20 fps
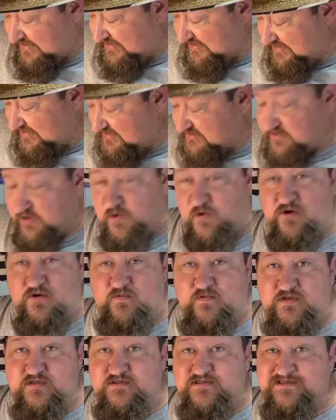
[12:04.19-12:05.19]
These corn
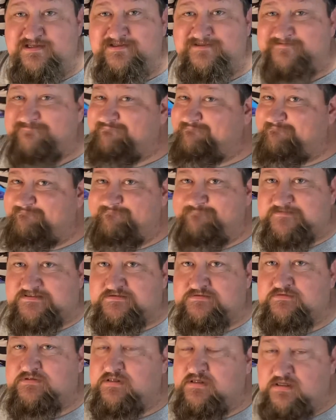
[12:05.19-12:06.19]
ones,
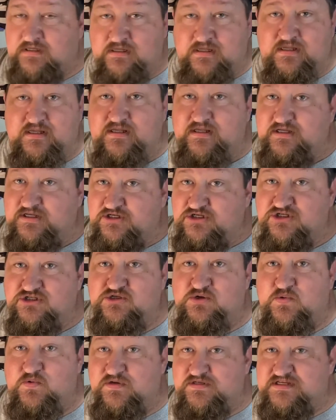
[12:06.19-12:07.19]
you just
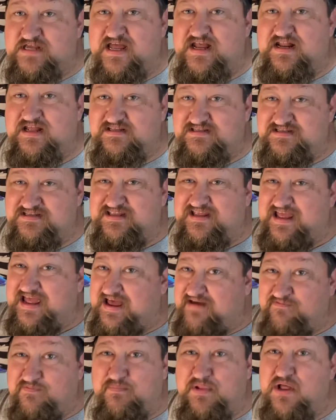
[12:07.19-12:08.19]
always kind of
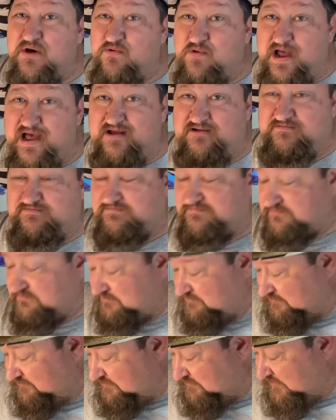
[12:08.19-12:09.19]
have a blowout.
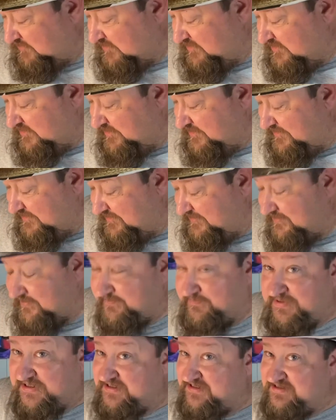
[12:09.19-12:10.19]

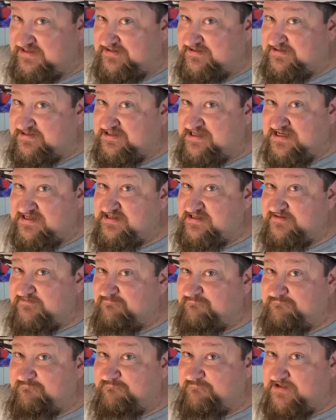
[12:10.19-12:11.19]
But it doesn't
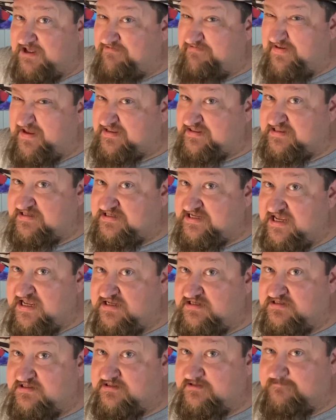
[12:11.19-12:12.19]
affect the
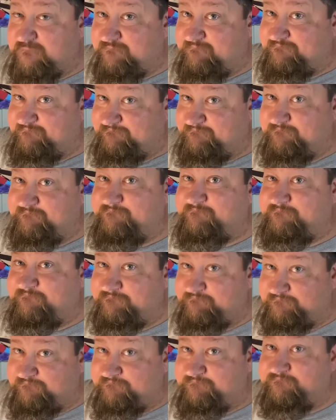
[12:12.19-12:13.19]
taste.
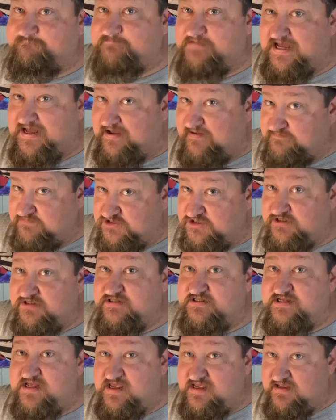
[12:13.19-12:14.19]
I'm
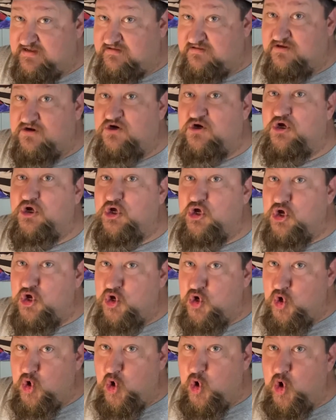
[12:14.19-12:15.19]
just saying, they're
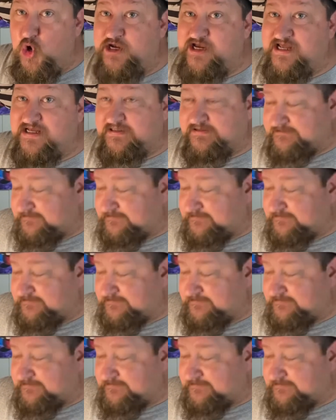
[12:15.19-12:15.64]
good.